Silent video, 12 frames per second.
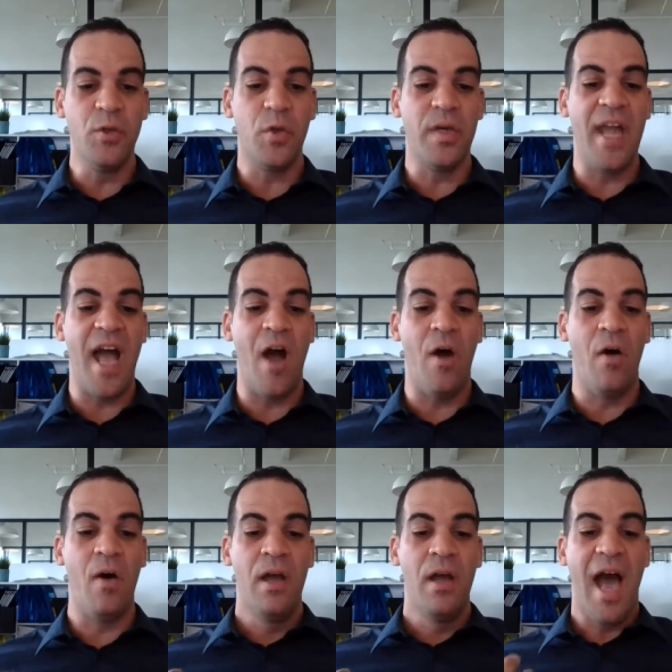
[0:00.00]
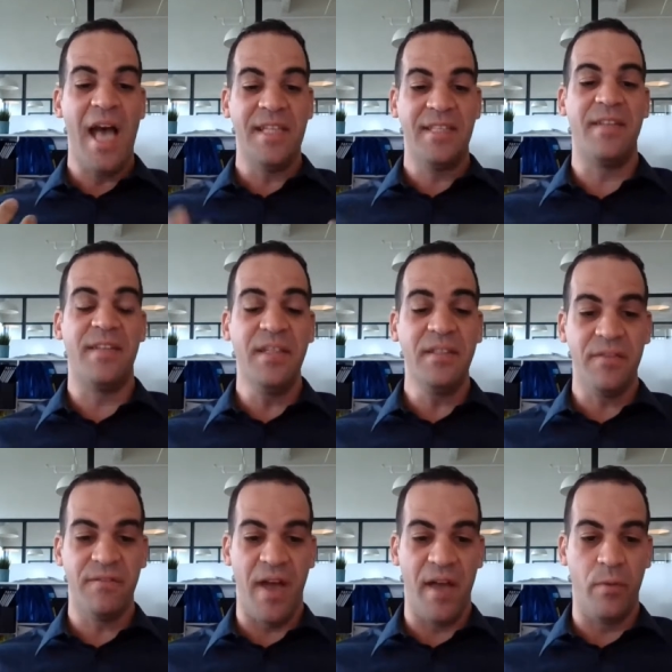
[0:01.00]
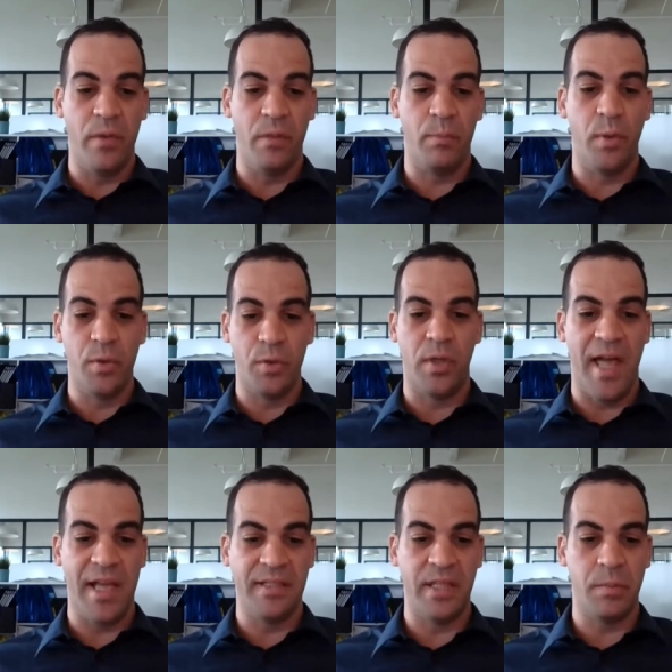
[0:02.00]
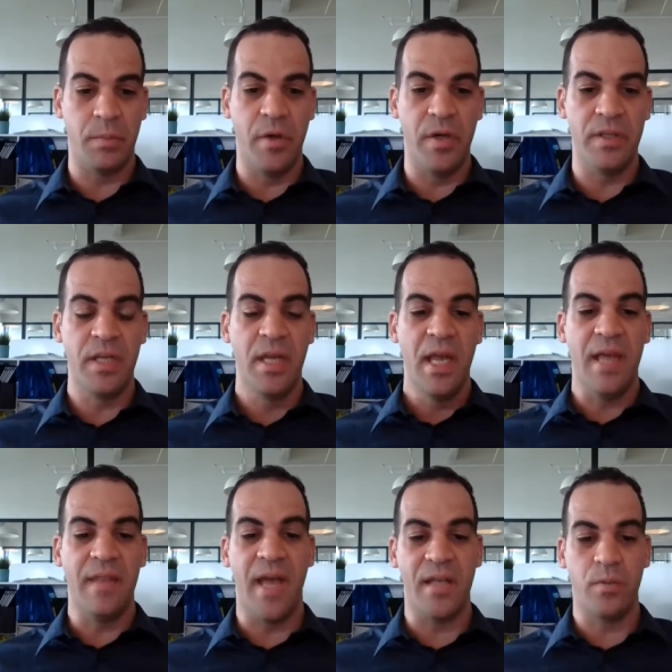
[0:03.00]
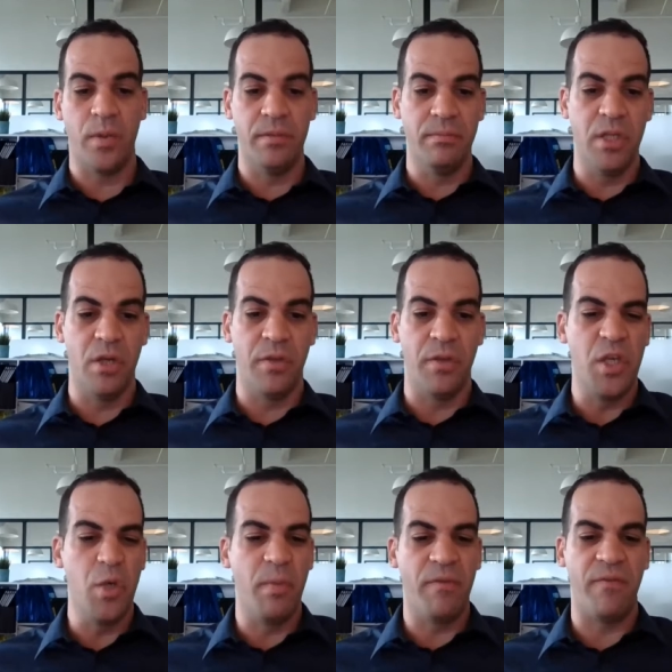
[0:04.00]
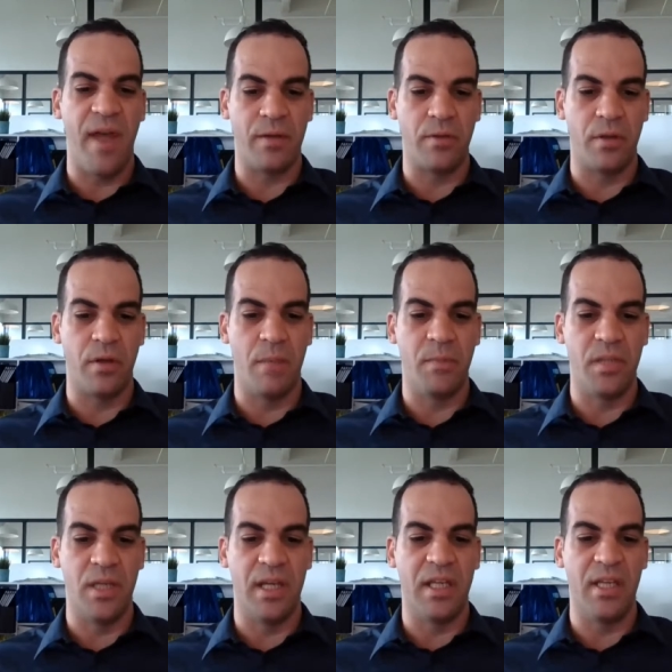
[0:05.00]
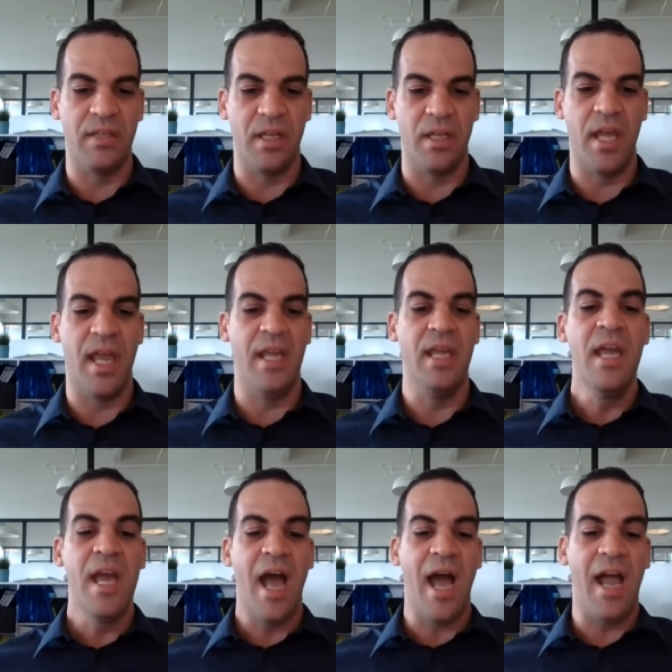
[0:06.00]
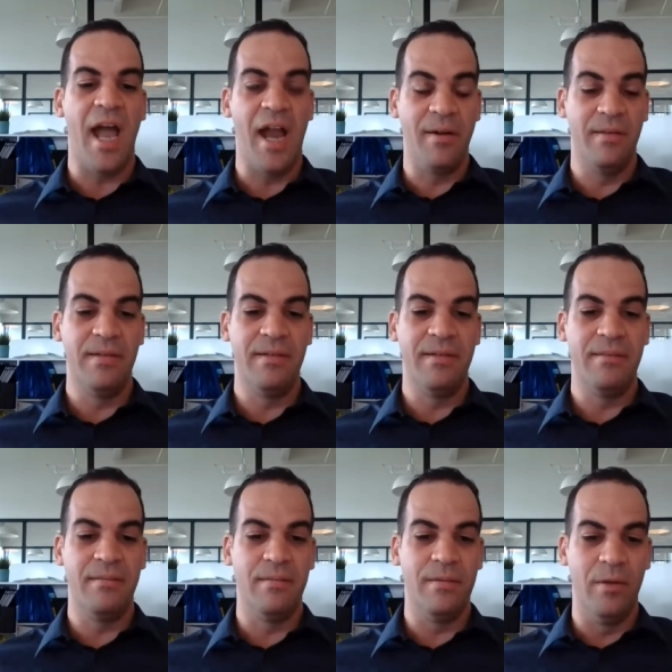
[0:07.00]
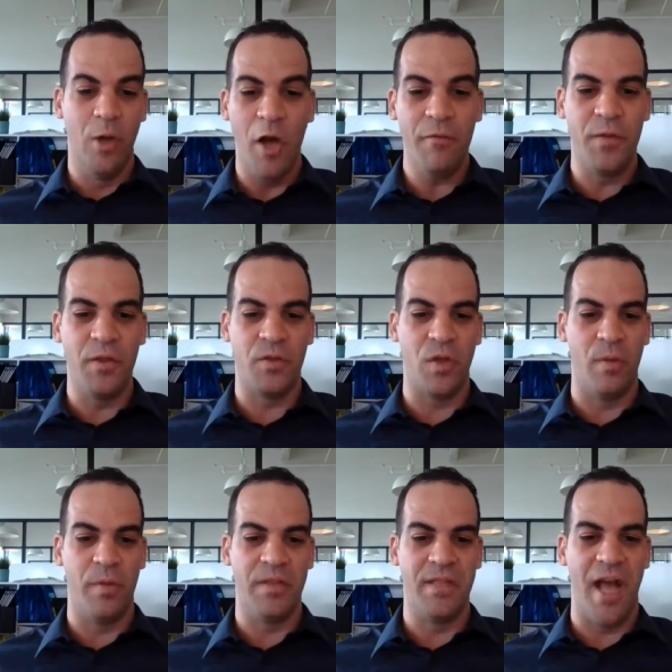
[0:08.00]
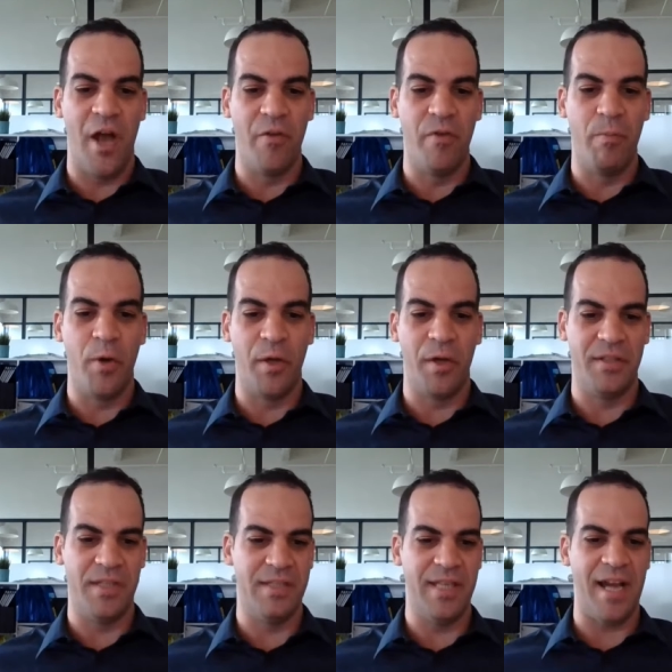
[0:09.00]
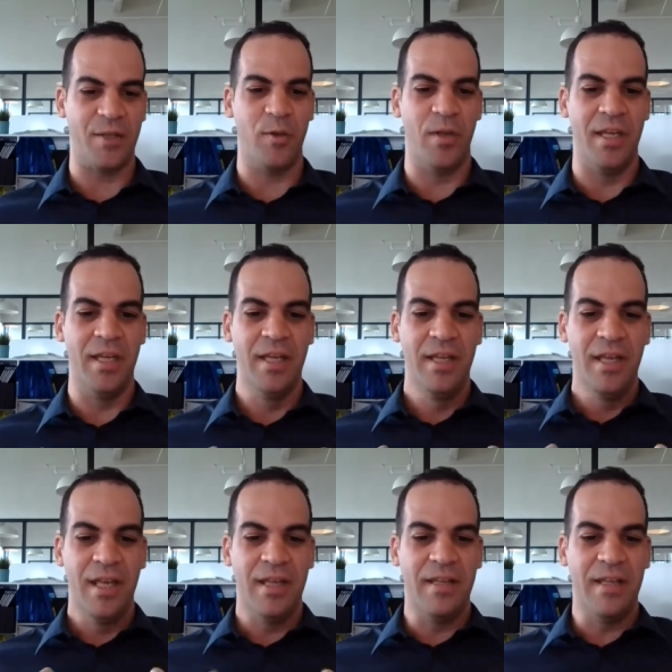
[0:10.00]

the user now has identified with a personalized experience, and that's where the human factor comes in and kicks in. Hey, love this service now even more because it's actually,